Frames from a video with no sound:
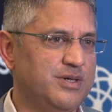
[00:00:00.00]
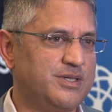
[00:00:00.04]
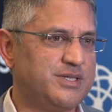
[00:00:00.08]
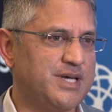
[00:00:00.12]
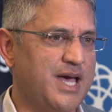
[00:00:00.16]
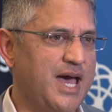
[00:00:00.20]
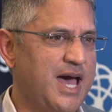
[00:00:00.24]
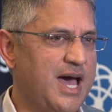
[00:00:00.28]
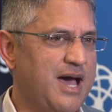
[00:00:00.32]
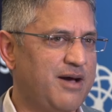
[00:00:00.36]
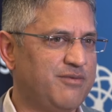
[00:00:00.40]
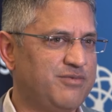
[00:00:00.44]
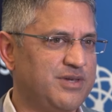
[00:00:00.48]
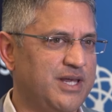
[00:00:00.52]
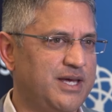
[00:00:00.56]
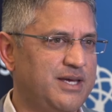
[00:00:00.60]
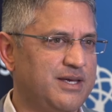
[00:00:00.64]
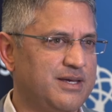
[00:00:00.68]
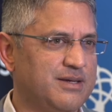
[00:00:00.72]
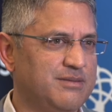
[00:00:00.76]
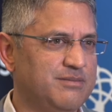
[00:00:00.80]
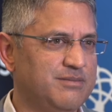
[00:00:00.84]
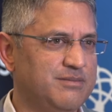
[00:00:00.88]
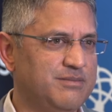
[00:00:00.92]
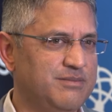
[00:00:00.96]
have
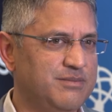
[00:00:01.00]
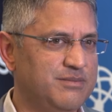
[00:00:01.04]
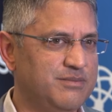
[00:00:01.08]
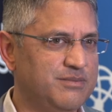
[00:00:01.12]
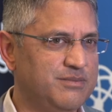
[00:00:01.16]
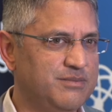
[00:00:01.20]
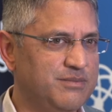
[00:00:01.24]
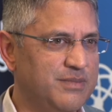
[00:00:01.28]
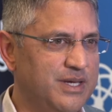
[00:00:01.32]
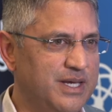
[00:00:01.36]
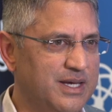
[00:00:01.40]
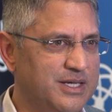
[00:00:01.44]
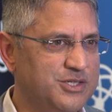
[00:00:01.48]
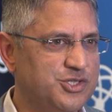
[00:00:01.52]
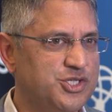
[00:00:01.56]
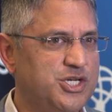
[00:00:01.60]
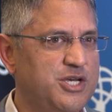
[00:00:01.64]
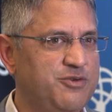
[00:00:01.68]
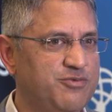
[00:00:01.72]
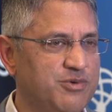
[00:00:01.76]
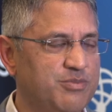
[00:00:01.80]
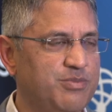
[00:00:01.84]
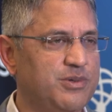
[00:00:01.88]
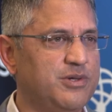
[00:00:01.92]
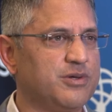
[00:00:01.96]
like
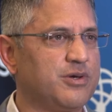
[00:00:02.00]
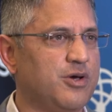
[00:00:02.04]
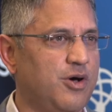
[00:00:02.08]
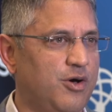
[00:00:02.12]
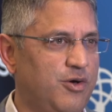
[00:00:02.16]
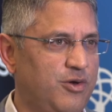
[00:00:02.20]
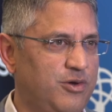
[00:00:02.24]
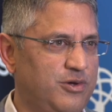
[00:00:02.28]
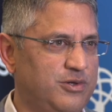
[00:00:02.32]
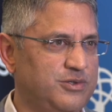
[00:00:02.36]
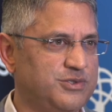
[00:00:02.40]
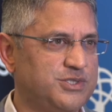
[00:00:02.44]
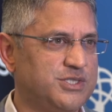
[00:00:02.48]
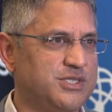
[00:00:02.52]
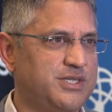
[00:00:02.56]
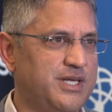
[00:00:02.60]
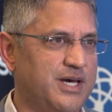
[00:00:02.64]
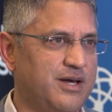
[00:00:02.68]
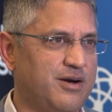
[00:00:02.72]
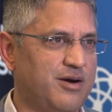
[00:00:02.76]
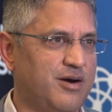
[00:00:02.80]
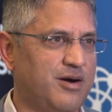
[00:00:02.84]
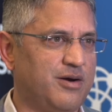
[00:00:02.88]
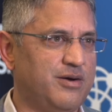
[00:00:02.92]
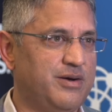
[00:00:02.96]
achievable goals
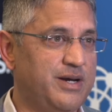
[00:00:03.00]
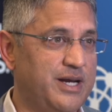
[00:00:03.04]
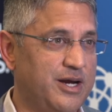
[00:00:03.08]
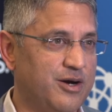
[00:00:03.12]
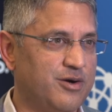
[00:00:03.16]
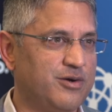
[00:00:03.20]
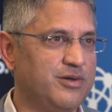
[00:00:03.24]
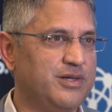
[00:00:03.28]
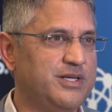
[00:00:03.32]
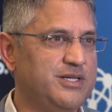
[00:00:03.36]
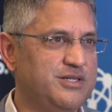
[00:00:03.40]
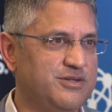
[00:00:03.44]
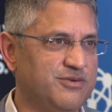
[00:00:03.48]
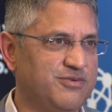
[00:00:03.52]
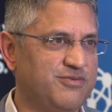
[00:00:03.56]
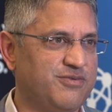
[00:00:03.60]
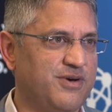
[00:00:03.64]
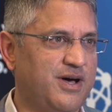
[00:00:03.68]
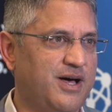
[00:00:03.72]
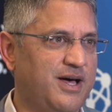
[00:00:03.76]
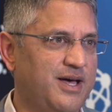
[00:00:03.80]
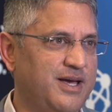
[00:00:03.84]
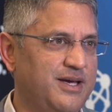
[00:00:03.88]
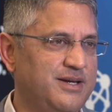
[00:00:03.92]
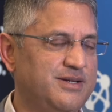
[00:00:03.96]
that are narrowly
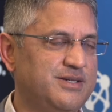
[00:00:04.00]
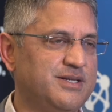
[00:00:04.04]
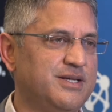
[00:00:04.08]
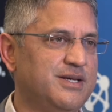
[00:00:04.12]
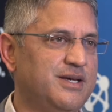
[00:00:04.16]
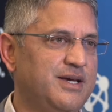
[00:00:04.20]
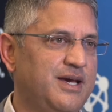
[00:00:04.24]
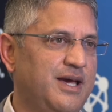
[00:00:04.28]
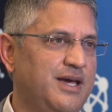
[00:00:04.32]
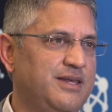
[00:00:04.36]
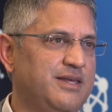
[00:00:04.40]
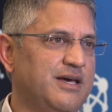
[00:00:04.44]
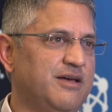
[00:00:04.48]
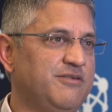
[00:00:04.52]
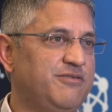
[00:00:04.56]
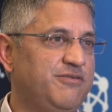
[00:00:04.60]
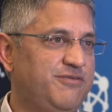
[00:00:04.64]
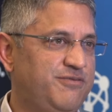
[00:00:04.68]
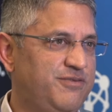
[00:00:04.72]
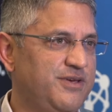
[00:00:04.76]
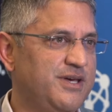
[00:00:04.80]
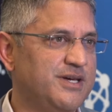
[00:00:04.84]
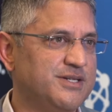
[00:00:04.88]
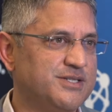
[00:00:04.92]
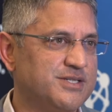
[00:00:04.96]
defined and that
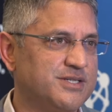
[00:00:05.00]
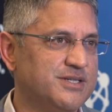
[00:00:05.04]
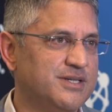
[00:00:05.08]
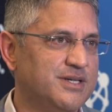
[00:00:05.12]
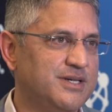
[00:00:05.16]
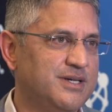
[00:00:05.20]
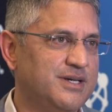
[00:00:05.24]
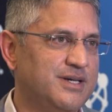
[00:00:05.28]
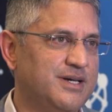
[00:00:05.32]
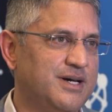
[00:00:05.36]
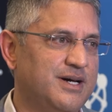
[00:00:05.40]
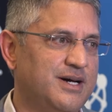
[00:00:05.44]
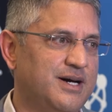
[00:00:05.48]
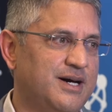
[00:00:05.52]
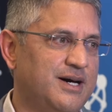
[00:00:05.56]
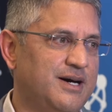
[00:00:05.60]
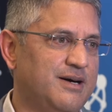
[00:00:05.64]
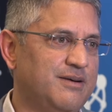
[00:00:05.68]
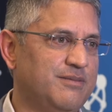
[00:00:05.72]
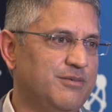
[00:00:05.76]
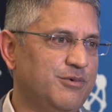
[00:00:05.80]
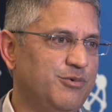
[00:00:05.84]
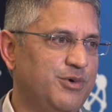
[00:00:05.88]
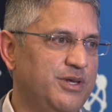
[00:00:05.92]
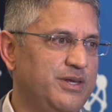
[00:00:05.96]
fit
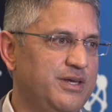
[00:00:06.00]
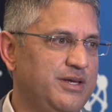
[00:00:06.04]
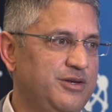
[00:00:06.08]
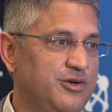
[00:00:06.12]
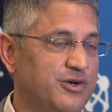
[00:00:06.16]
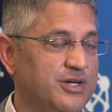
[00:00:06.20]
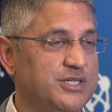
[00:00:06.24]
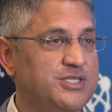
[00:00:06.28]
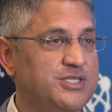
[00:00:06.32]
within your